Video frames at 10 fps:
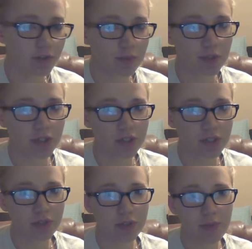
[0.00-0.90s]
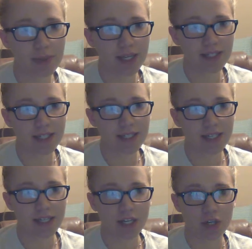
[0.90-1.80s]
of a personal opinion,
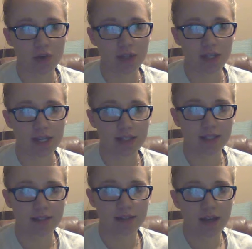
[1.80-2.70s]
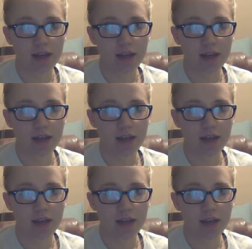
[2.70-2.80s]
and I know that that's